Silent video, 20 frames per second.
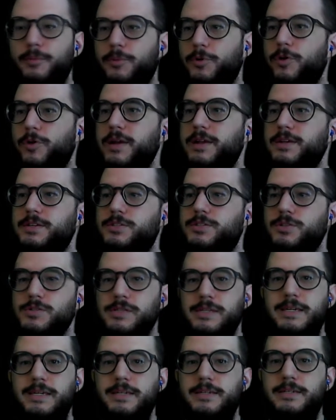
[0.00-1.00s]
greatest to
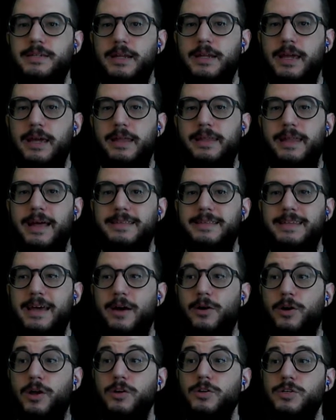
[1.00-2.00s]
least. And again, that's
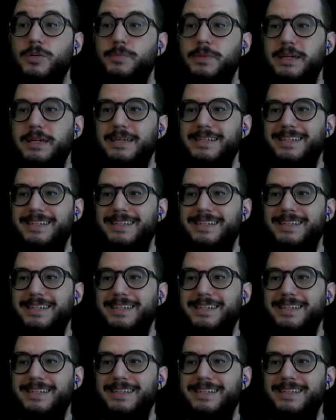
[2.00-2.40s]
now going to be